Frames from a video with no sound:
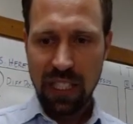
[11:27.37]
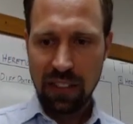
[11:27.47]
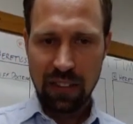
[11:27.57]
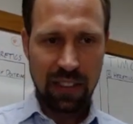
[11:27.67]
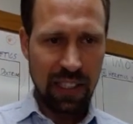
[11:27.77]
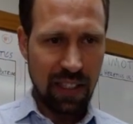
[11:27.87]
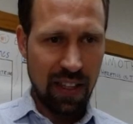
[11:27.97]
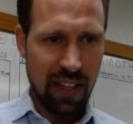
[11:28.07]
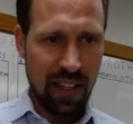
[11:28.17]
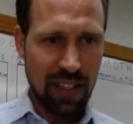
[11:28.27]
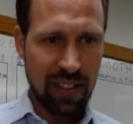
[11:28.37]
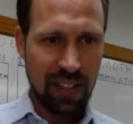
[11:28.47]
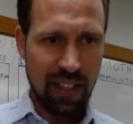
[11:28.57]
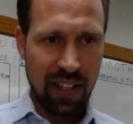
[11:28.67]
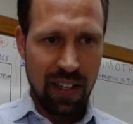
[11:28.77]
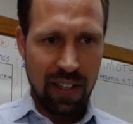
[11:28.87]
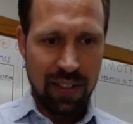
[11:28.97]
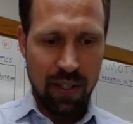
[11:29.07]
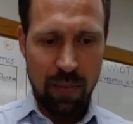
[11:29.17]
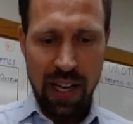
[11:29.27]
Look at this.
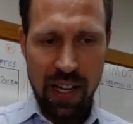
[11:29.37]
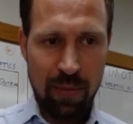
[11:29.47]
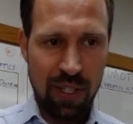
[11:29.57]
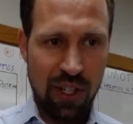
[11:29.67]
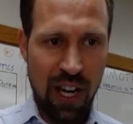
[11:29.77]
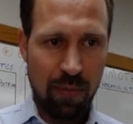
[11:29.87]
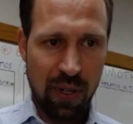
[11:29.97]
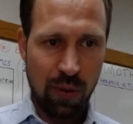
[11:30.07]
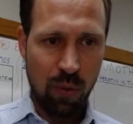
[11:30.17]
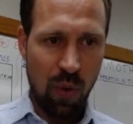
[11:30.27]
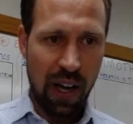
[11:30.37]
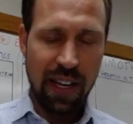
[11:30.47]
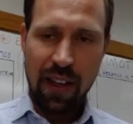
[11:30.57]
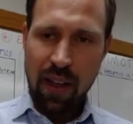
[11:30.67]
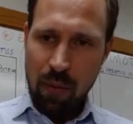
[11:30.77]
Let's go back up to chapter 1.